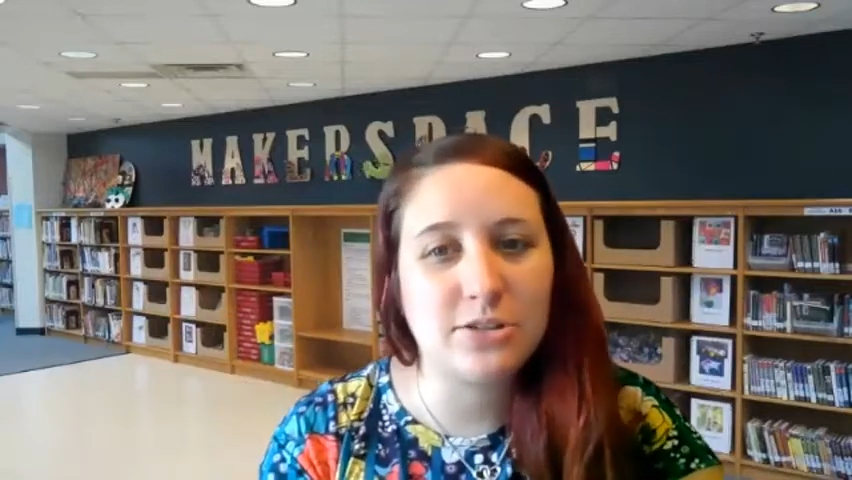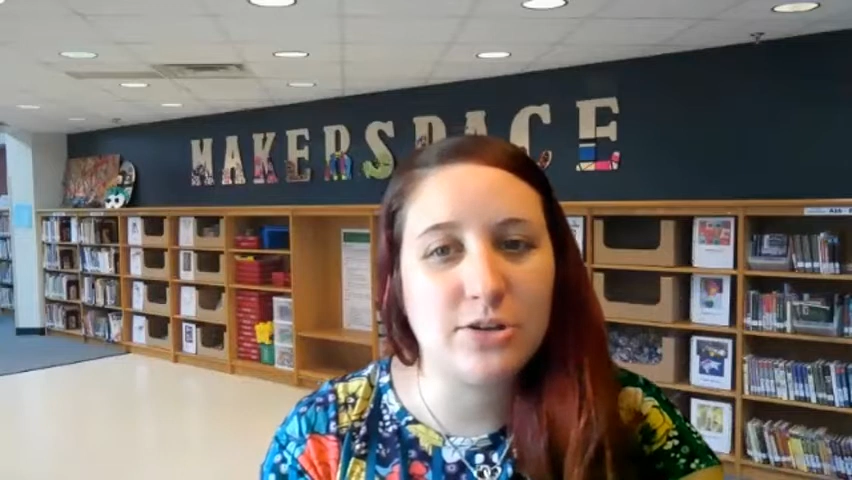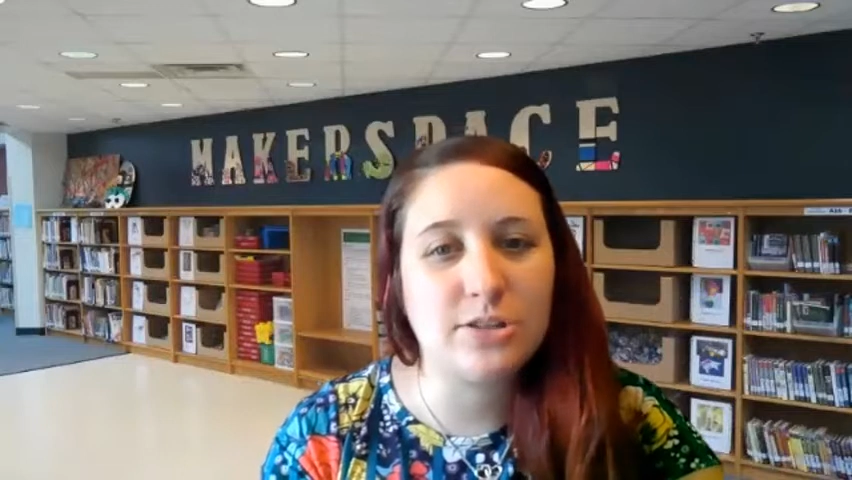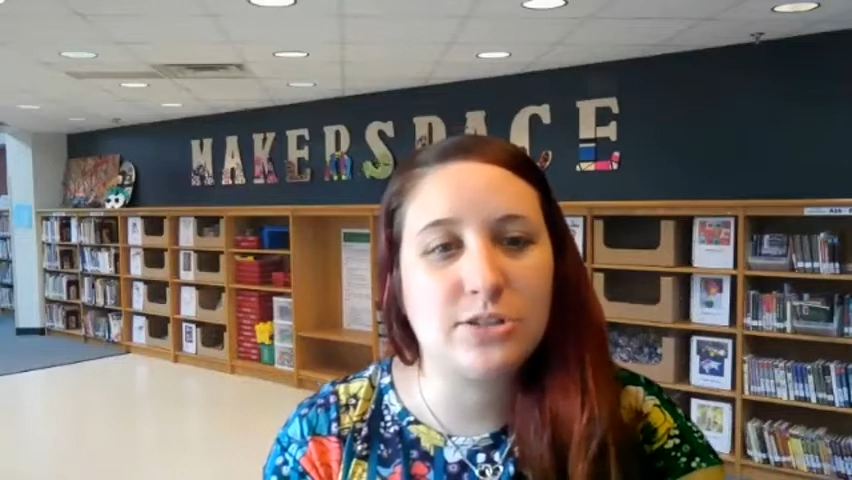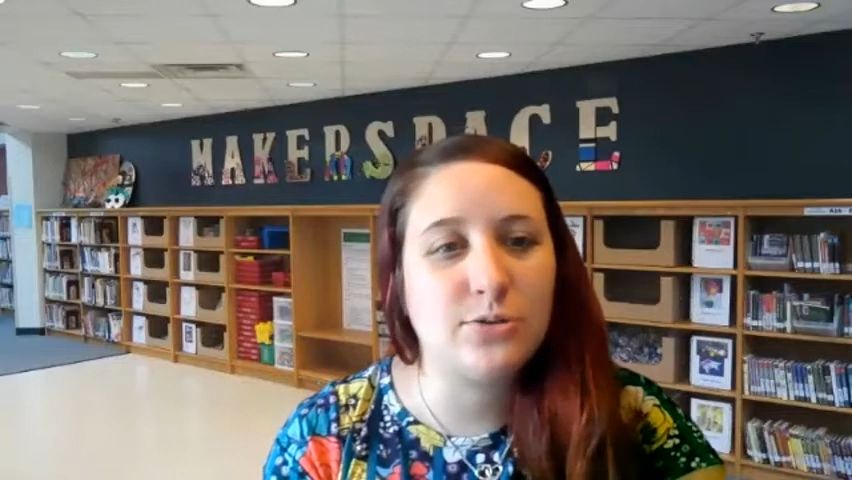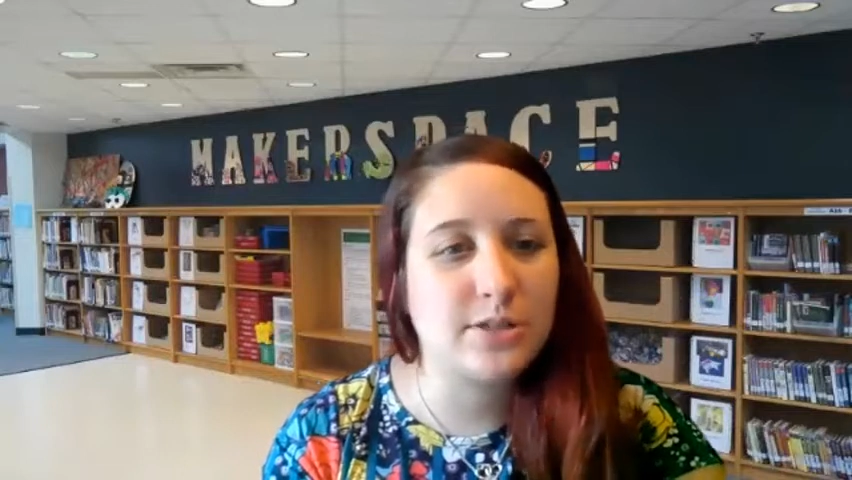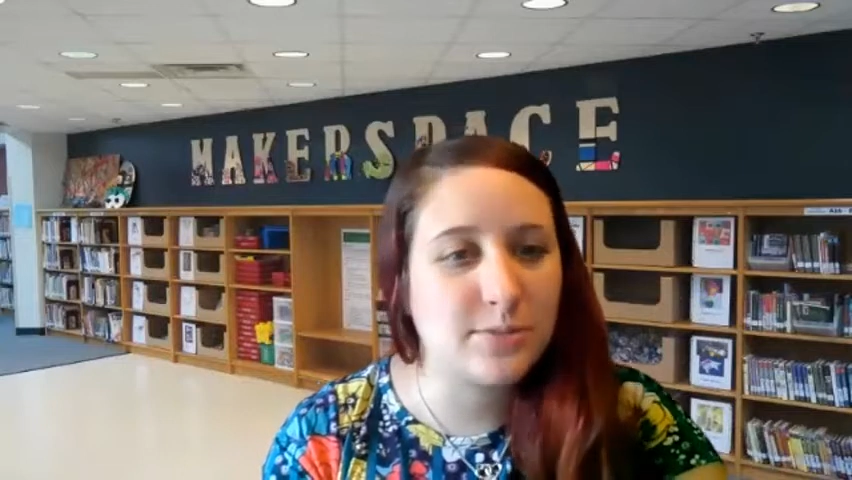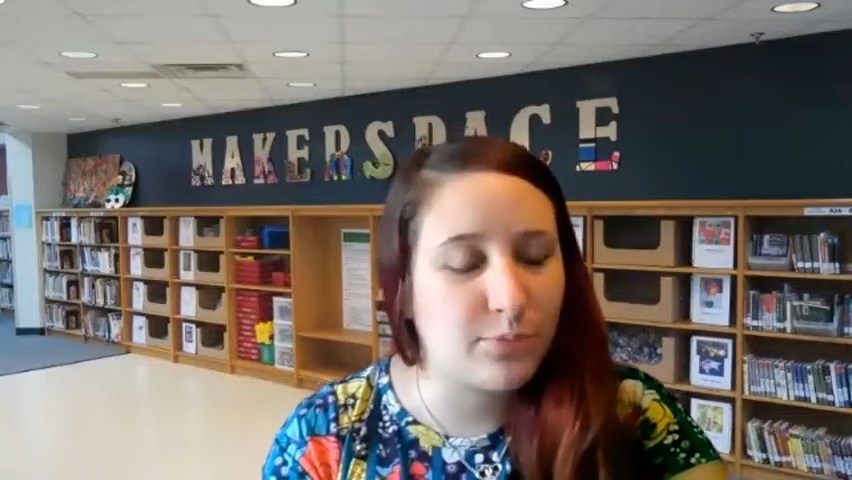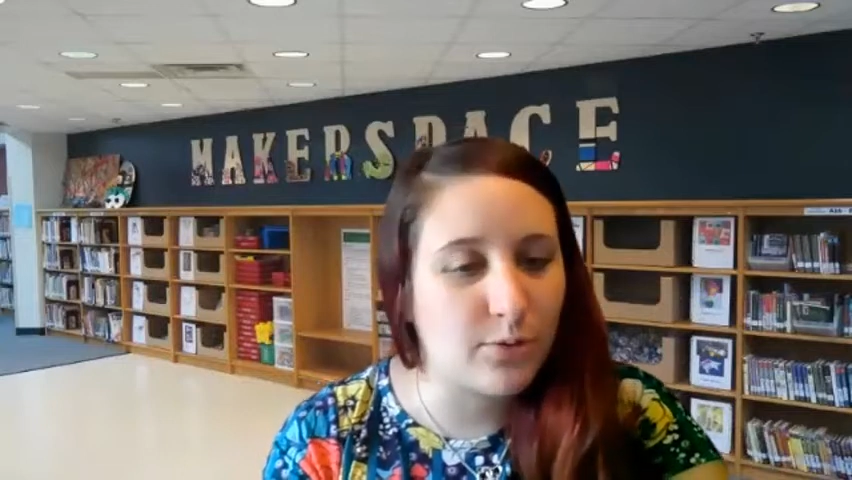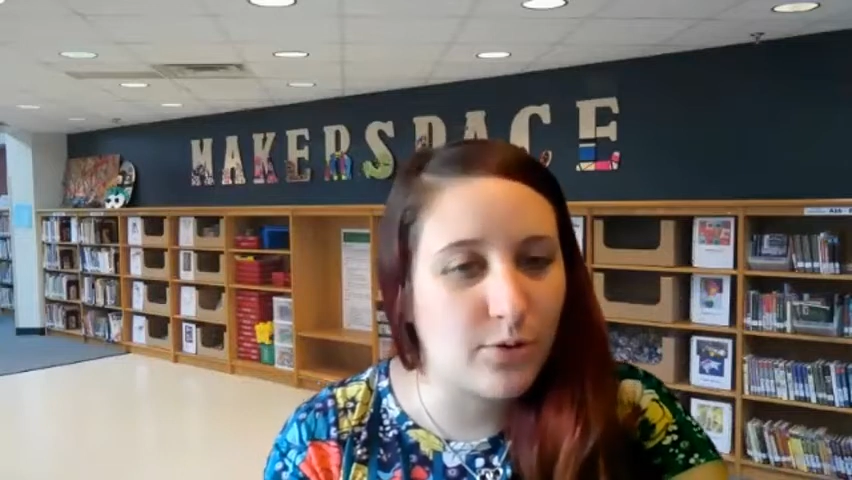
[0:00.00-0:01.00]
students to
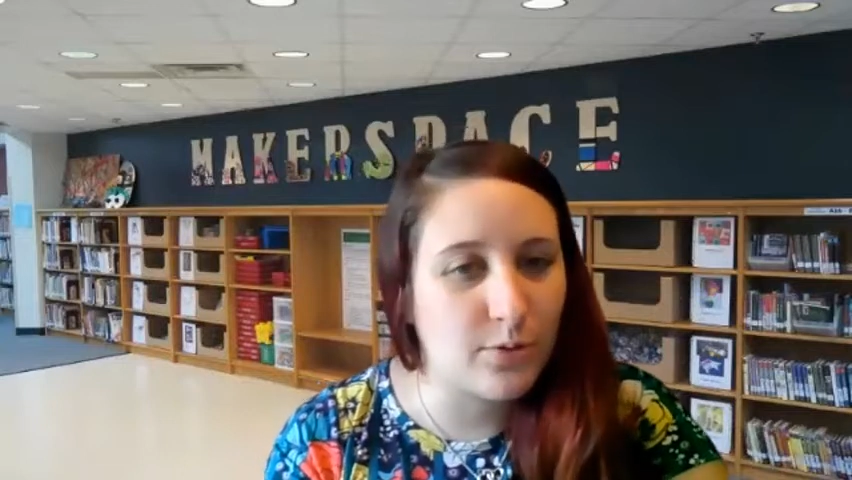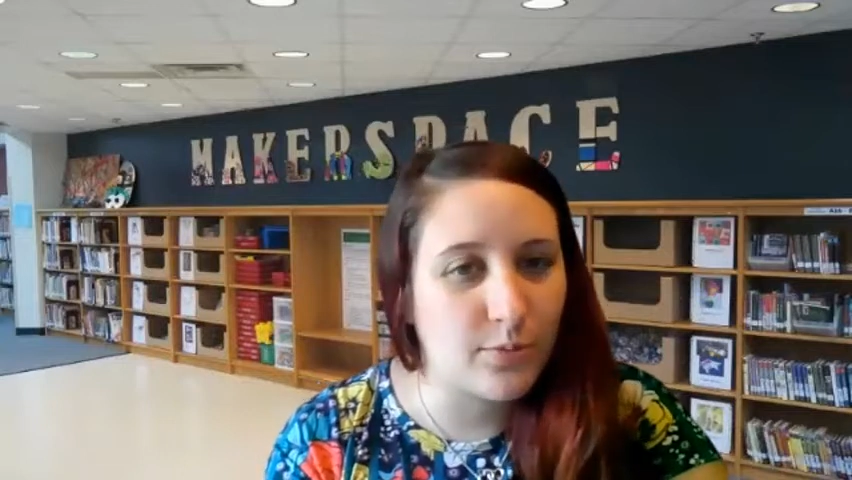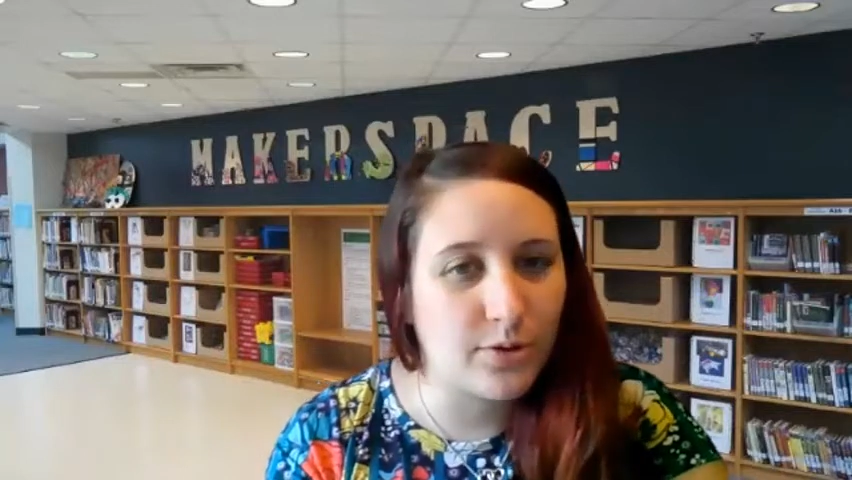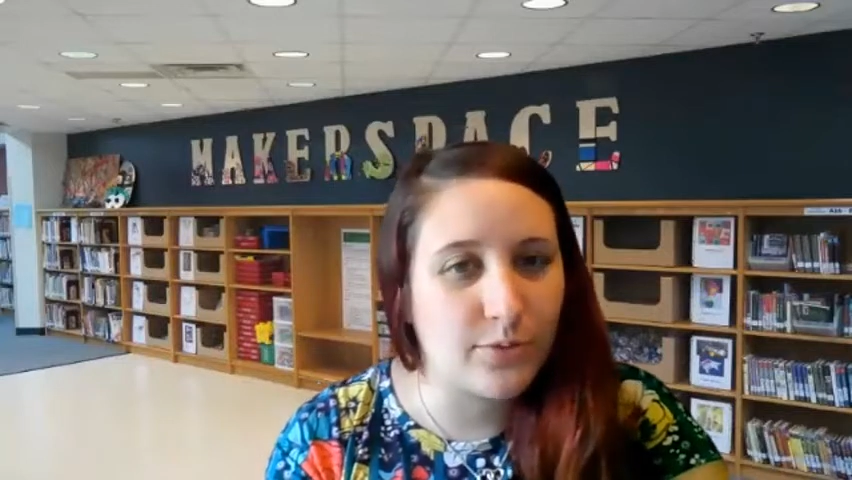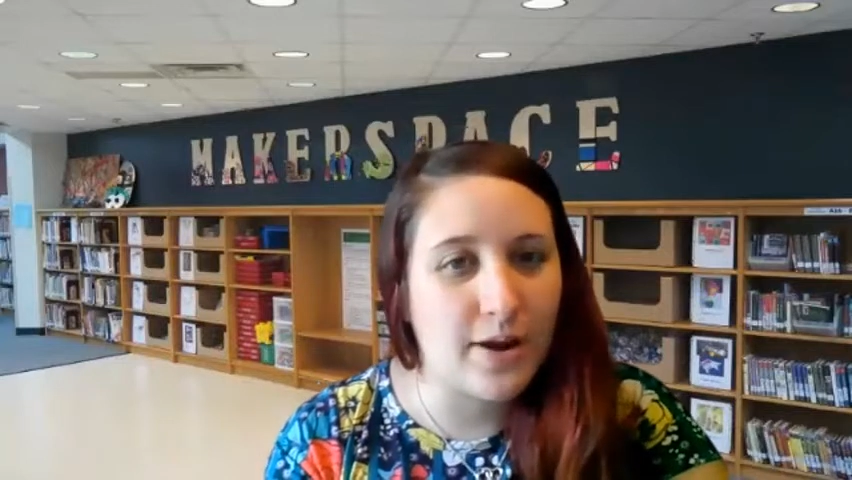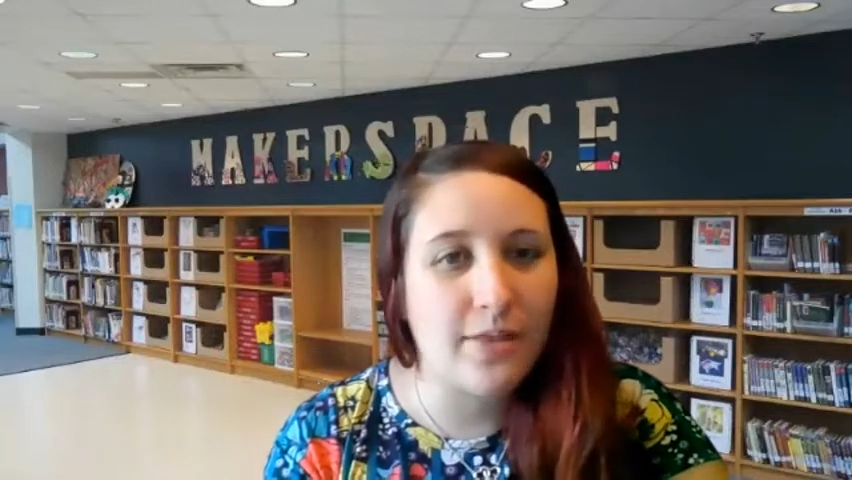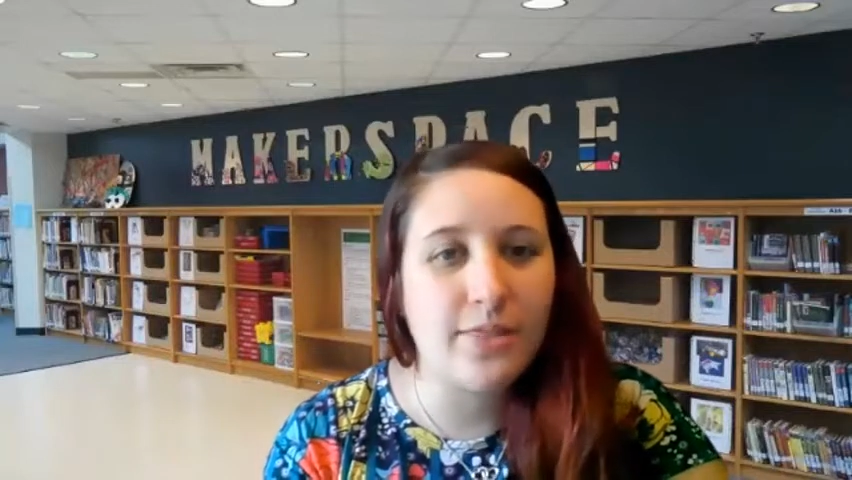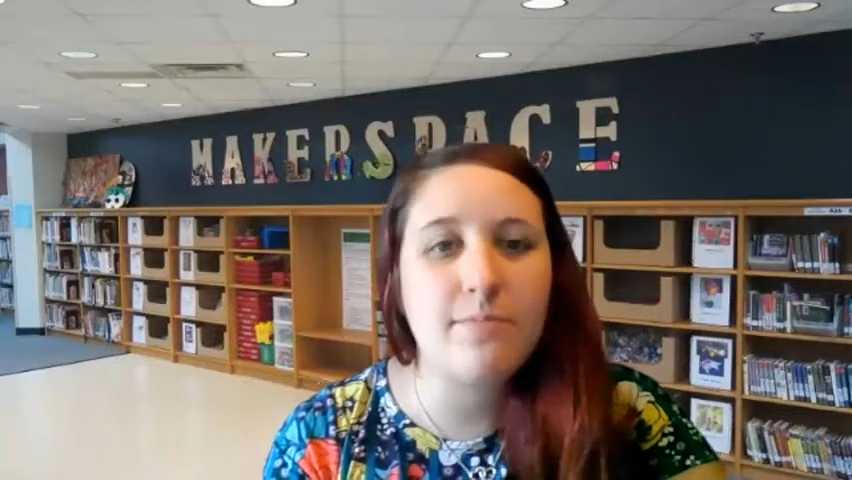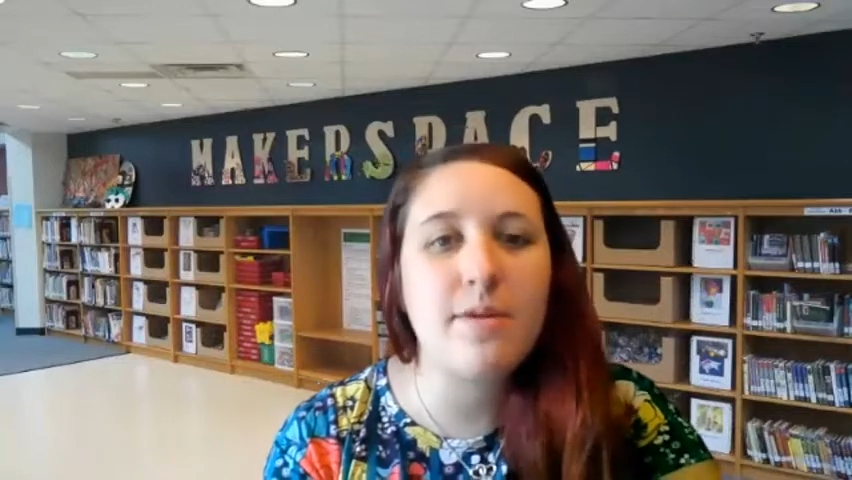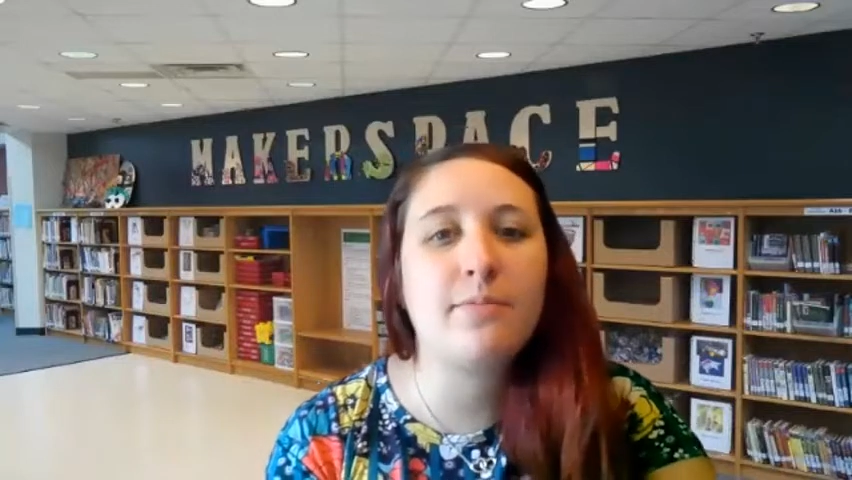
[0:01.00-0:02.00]
explore the world around them